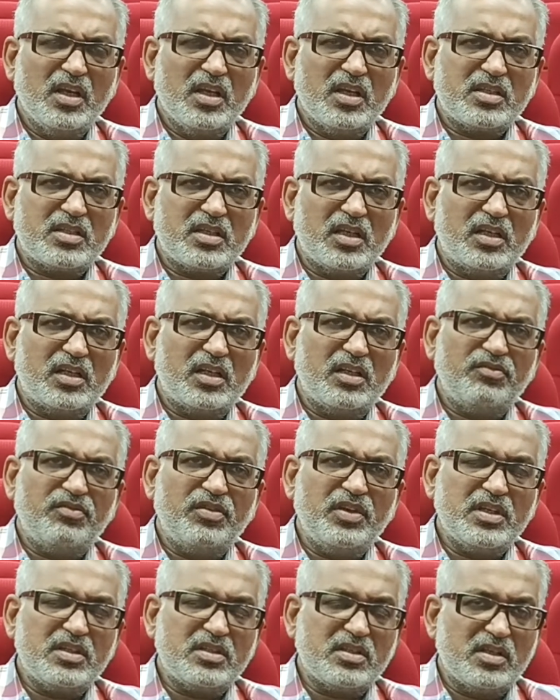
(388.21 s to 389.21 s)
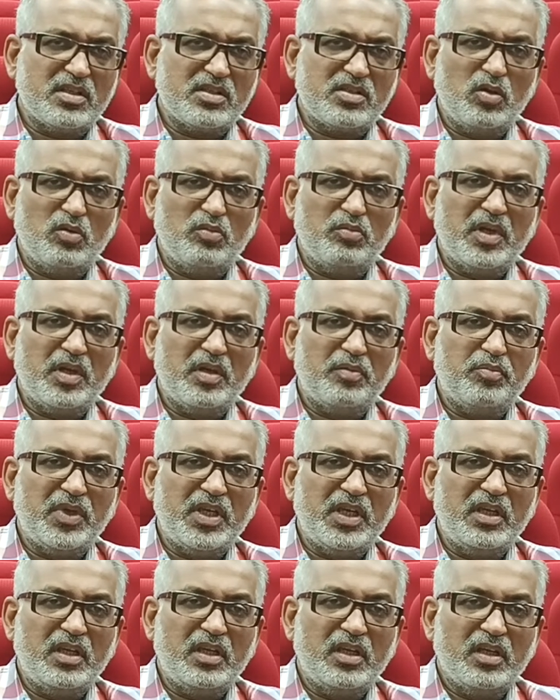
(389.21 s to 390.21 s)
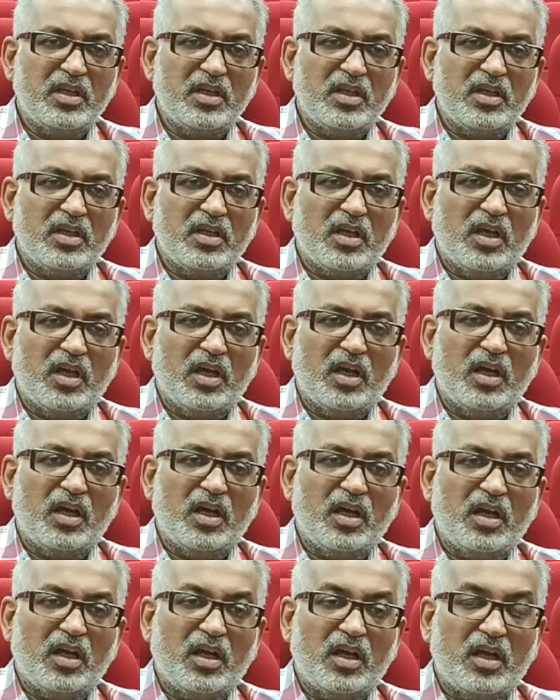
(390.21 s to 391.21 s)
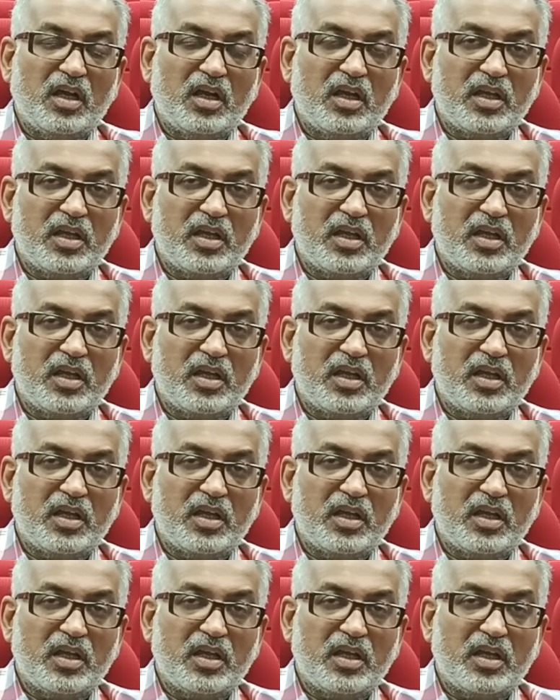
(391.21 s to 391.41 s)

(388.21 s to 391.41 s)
certain features you may be uh,